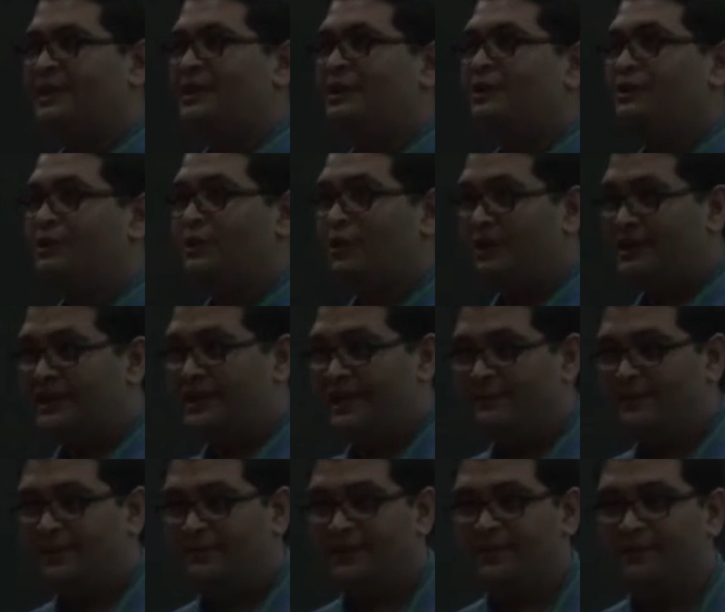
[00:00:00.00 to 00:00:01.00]
You're all game
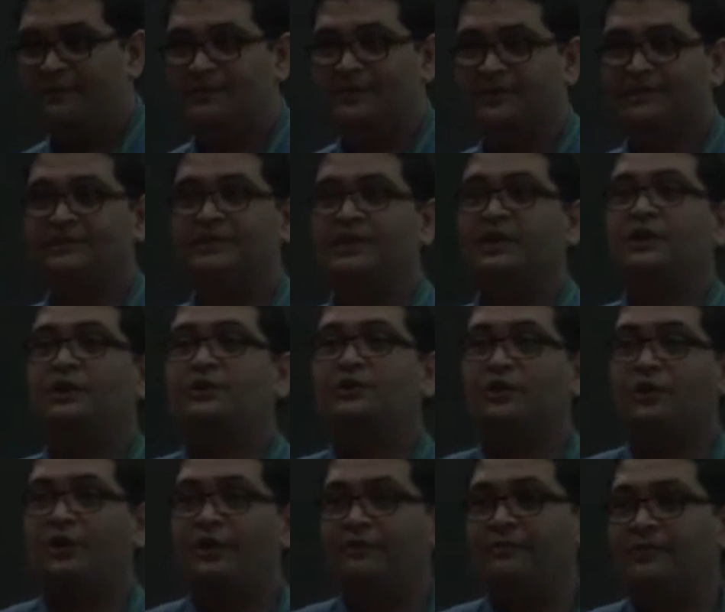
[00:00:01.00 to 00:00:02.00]
developers, you're
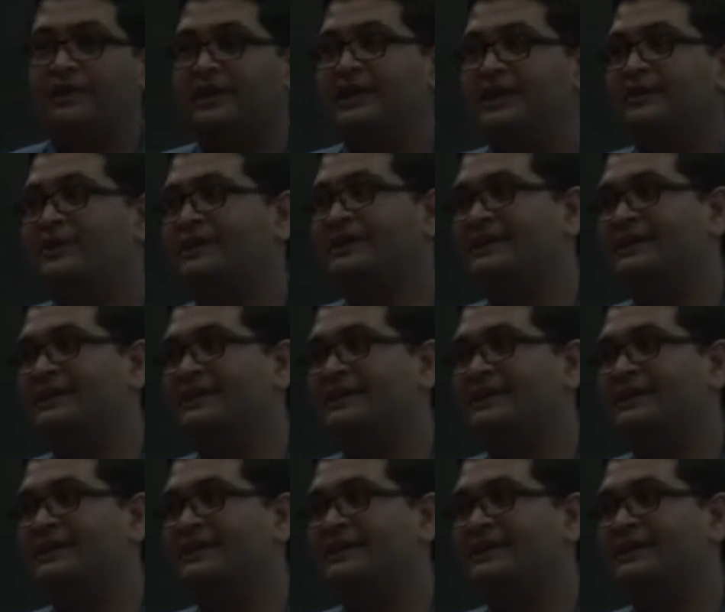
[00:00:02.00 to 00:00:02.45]
all working on